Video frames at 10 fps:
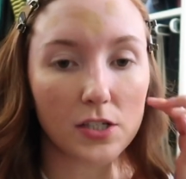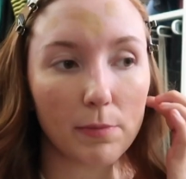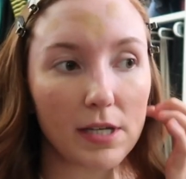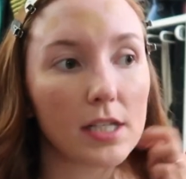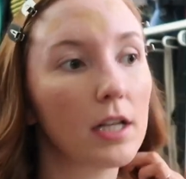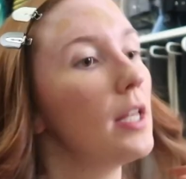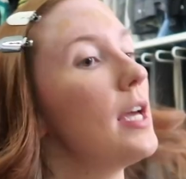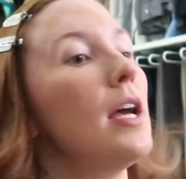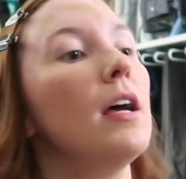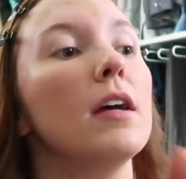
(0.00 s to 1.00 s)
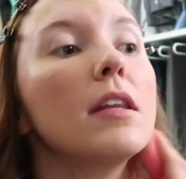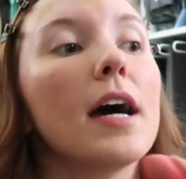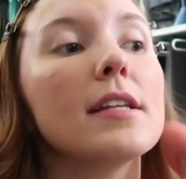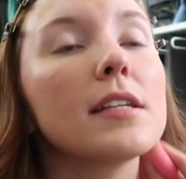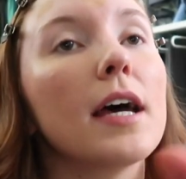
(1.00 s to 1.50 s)
So basically
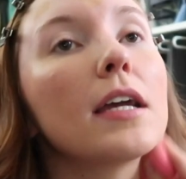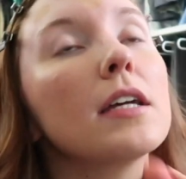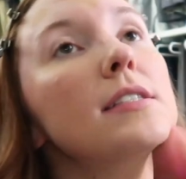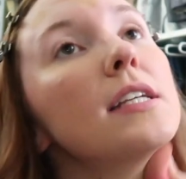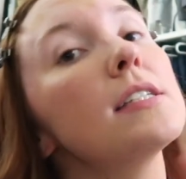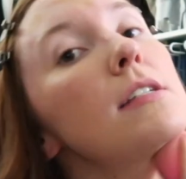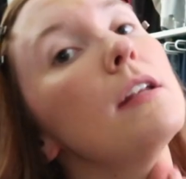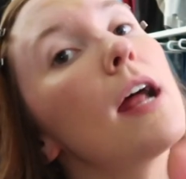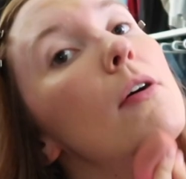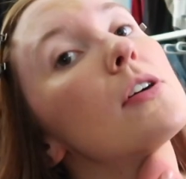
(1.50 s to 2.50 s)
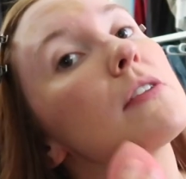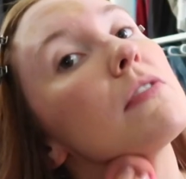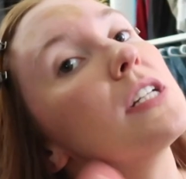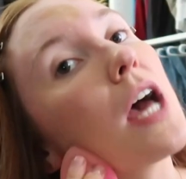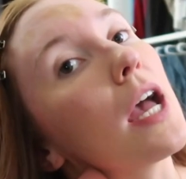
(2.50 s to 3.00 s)
that's like 16 hours of
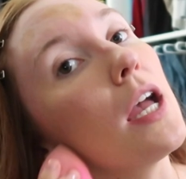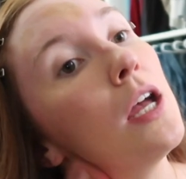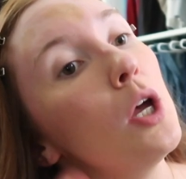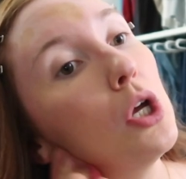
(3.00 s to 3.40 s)
the day.